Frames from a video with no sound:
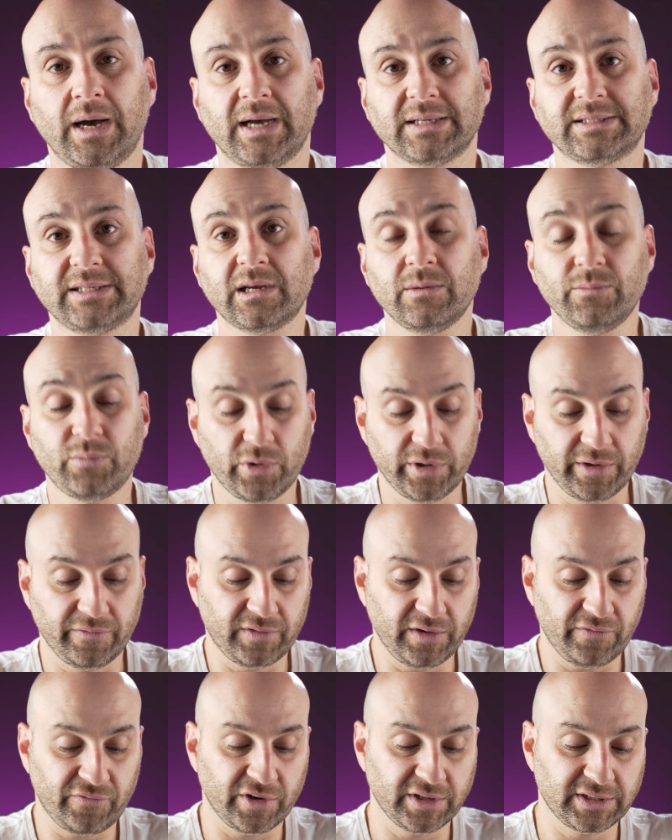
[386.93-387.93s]
Second point of
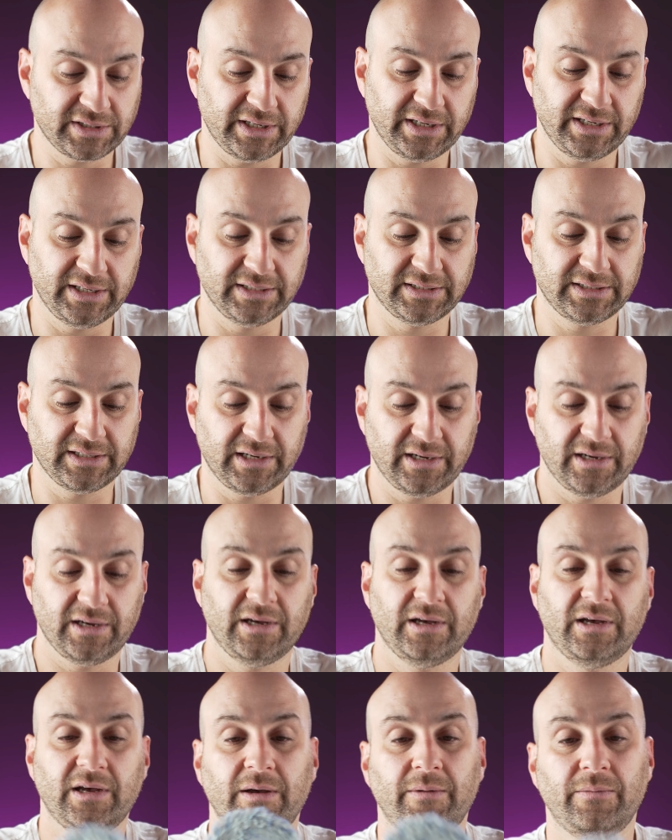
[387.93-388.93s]
difference is
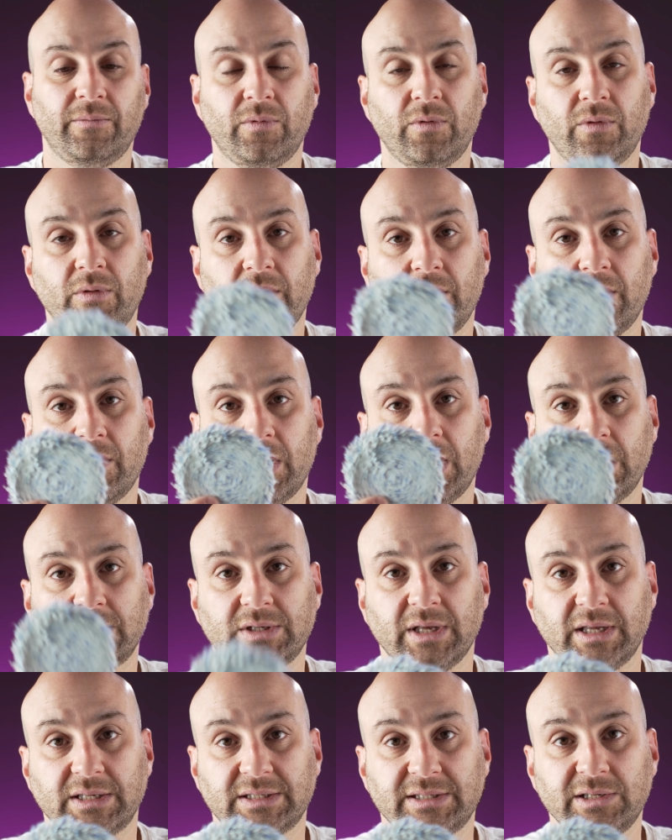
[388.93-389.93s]

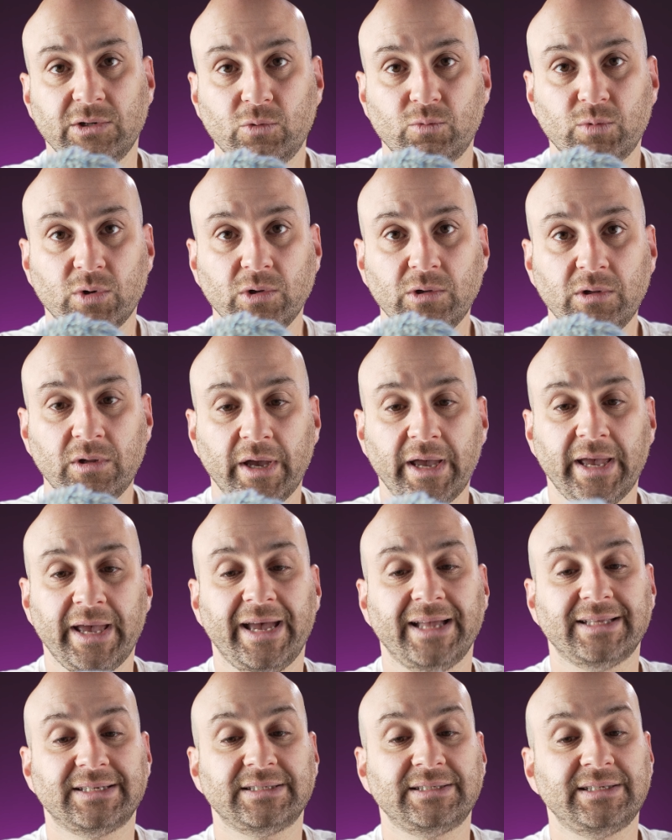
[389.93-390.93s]
it's still wool.
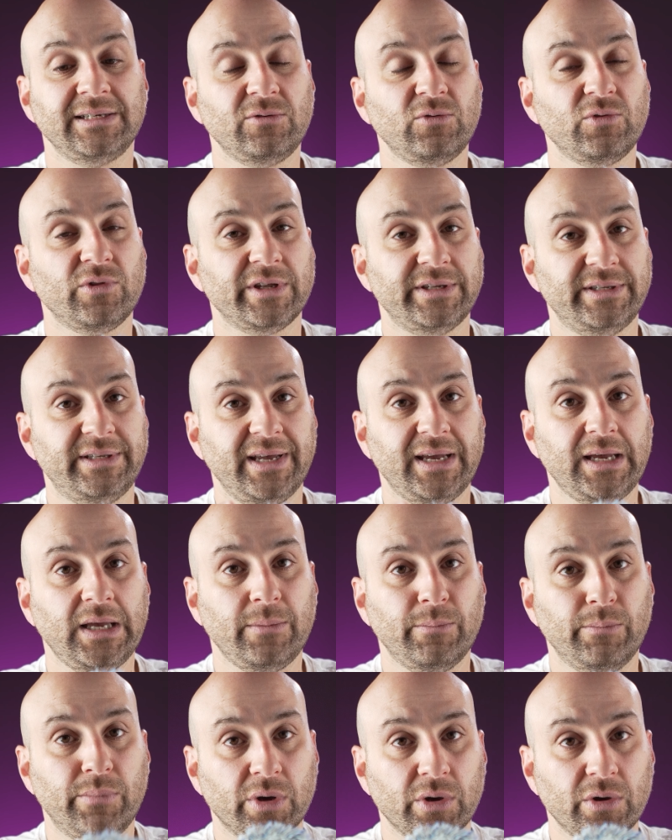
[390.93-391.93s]
It's still the
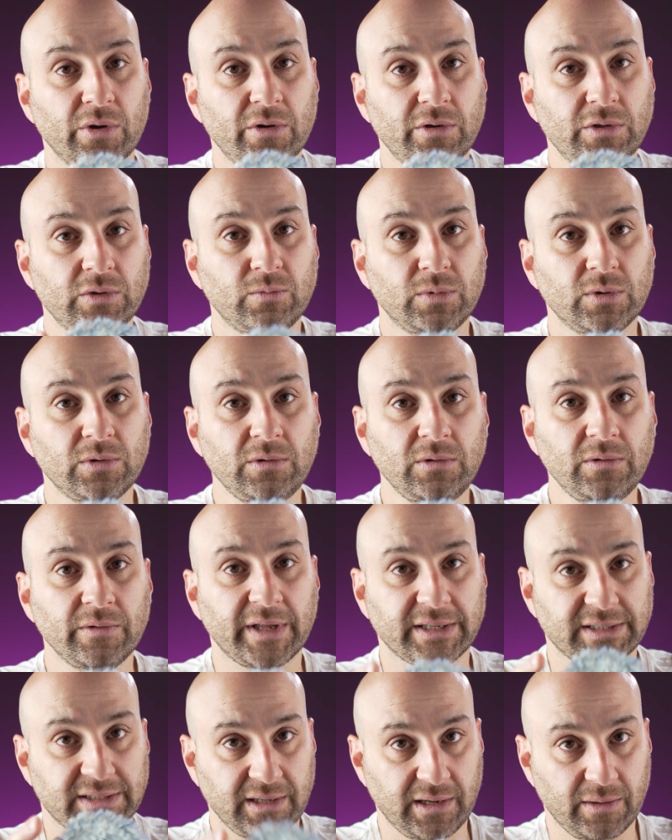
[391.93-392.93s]
D-bird wool.
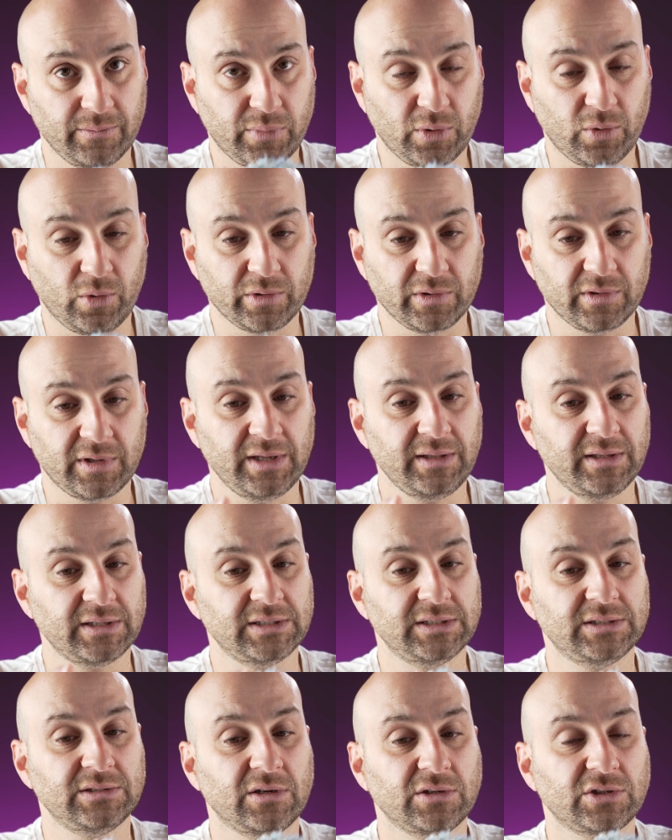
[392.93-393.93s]
That's the important thing. This
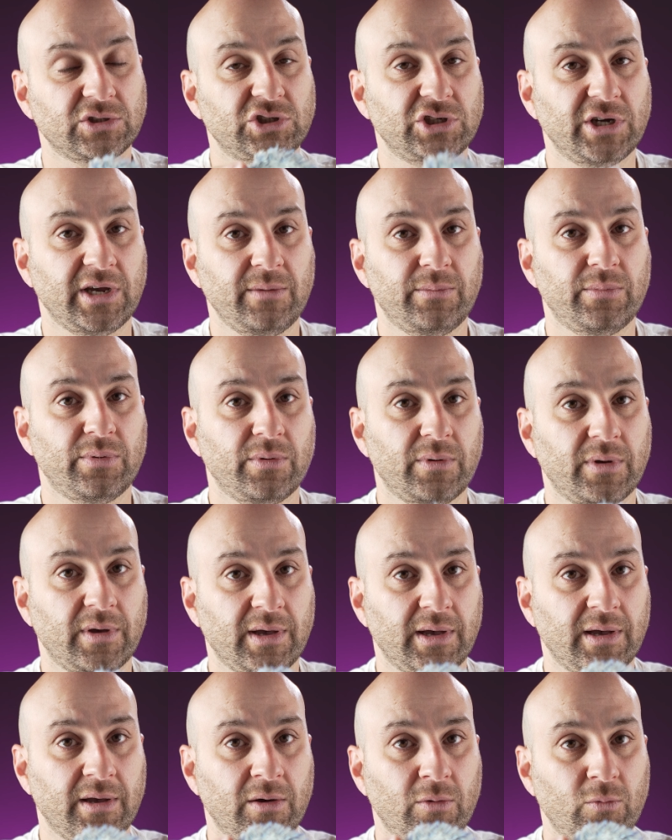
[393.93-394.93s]
is not cheap
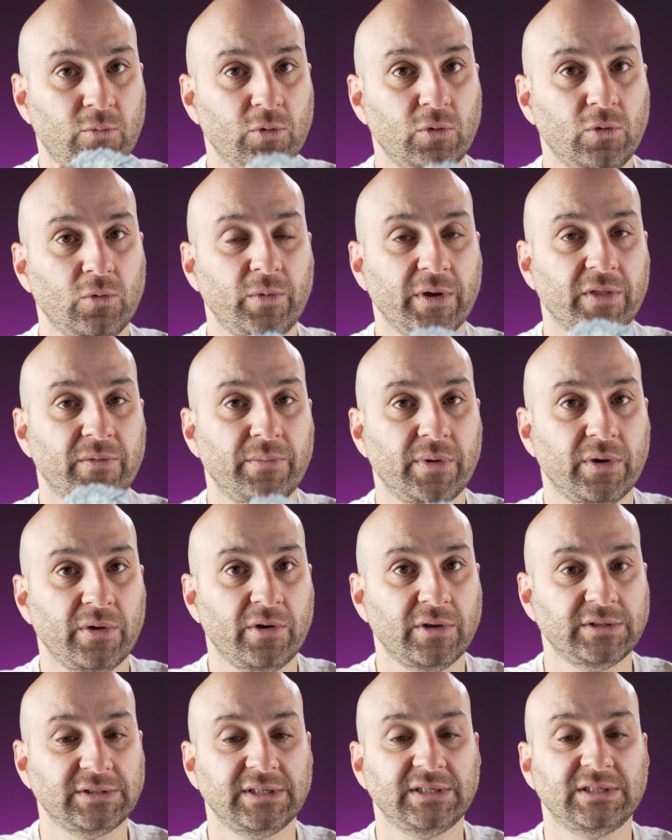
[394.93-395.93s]
wool with
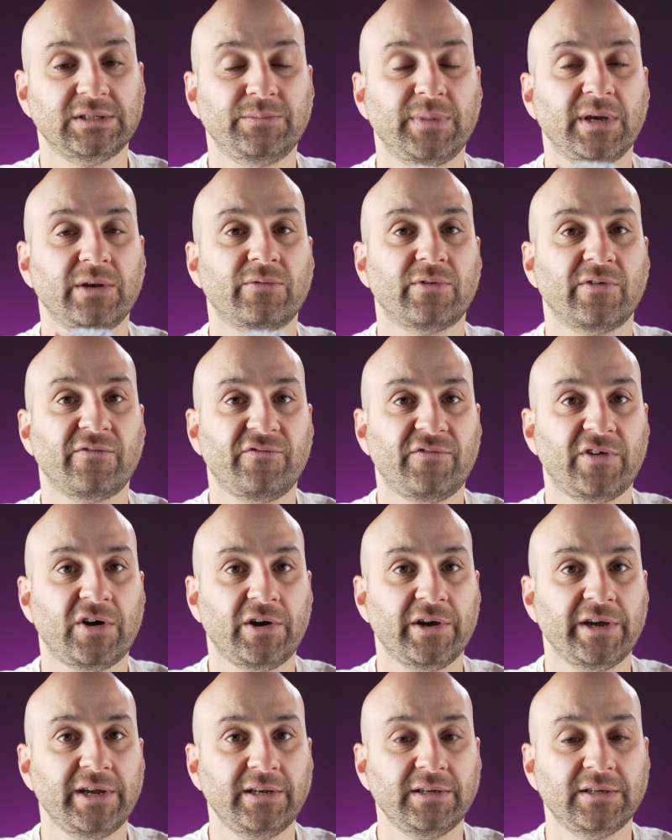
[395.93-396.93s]
birds. This has been
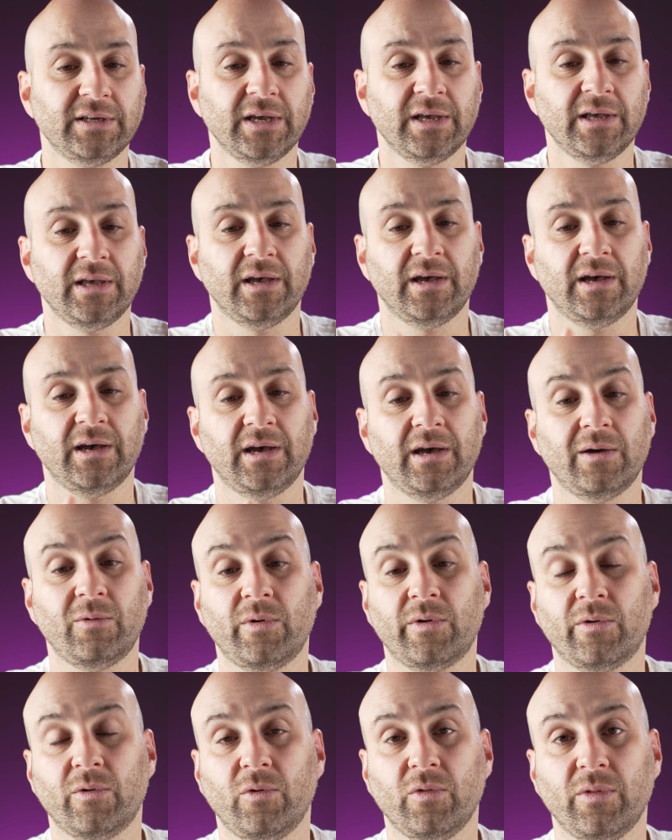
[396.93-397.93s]
refined,
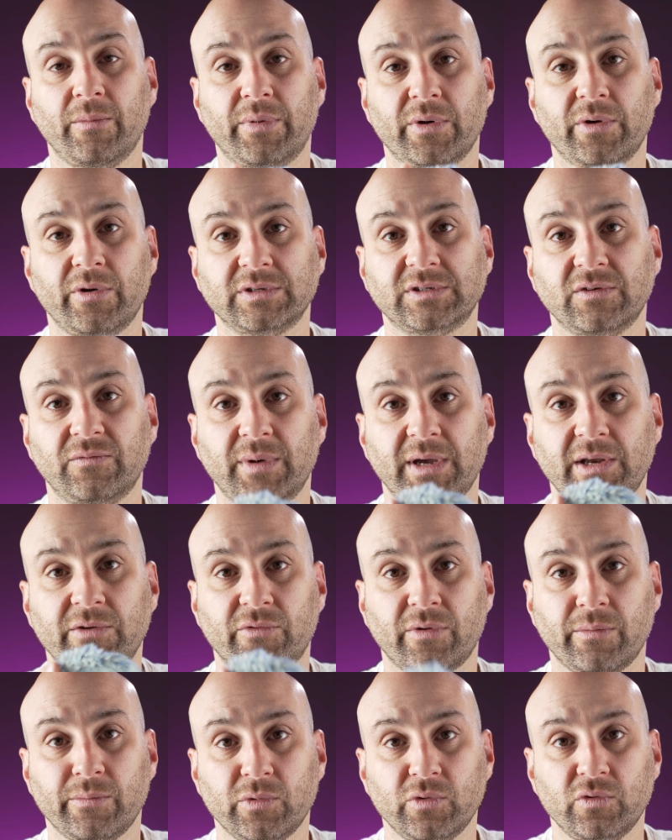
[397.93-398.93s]
where all the birds have been
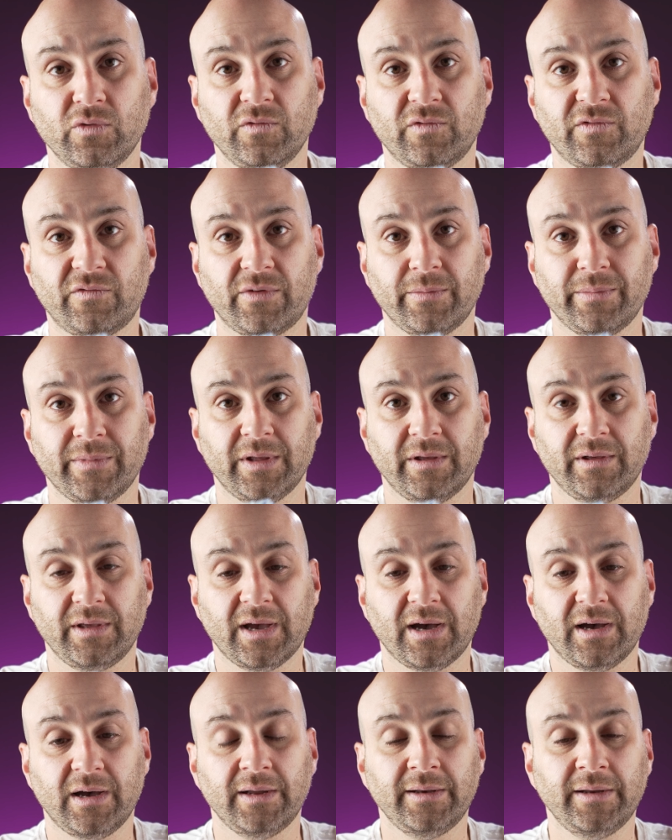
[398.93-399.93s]
removed from the
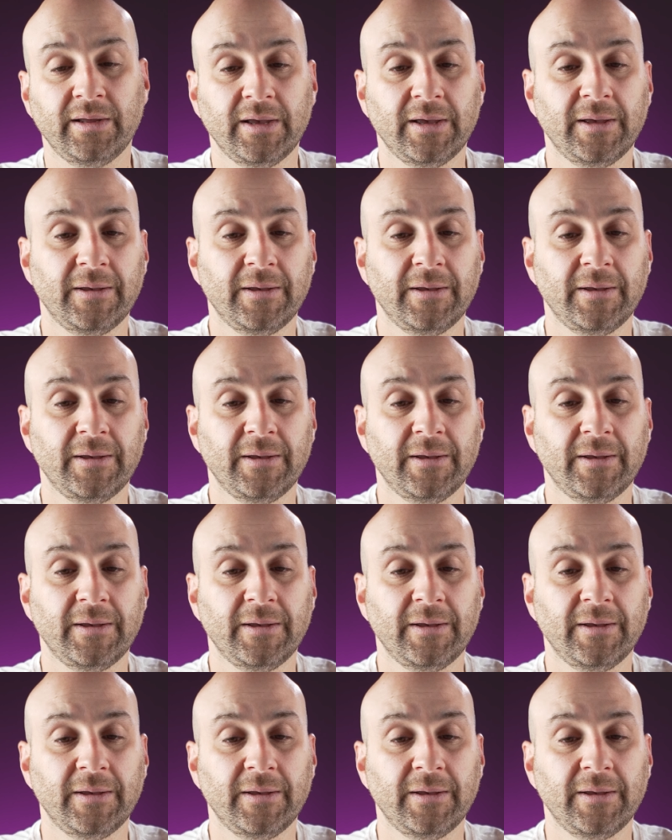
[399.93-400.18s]
yarn.